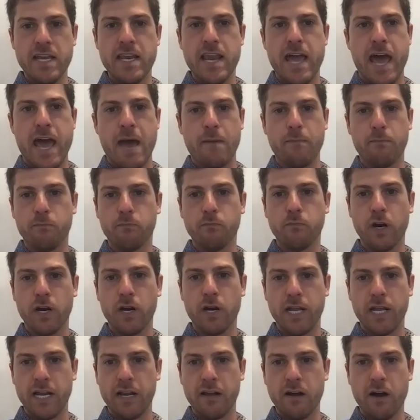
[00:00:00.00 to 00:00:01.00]
an app
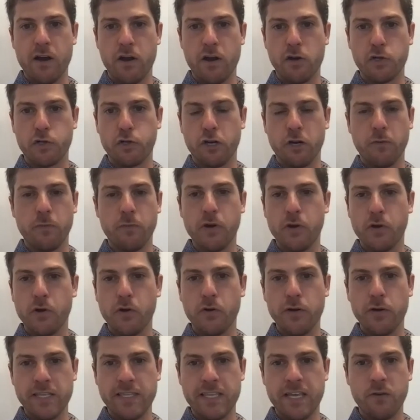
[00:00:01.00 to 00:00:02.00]
running on our
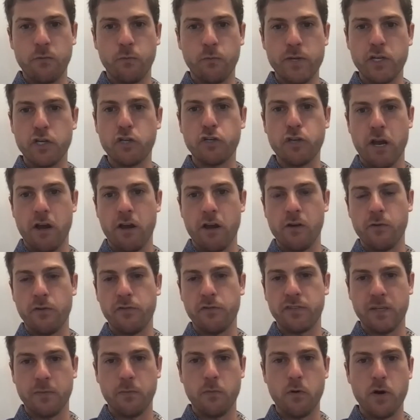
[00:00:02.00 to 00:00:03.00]
terminal and then we share it
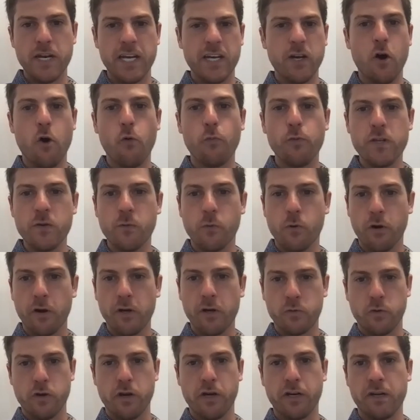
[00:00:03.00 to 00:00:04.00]
with someone. It only
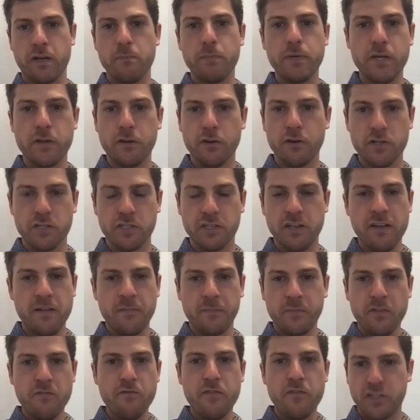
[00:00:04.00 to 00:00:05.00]
works when our computer's
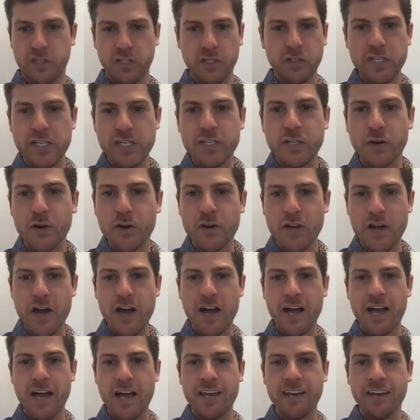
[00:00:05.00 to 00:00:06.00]
physically turned
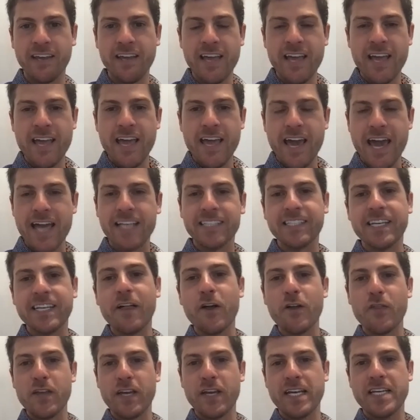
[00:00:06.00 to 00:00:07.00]
on. And it's
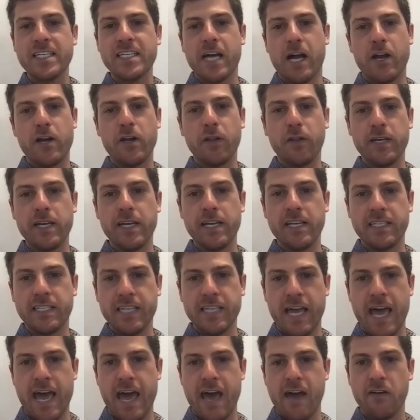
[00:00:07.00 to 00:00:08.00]
another thing entirely
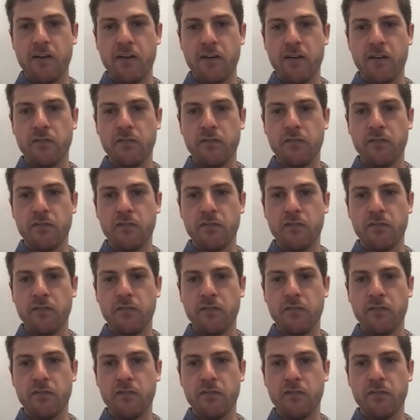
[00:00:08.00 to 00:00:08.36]
to have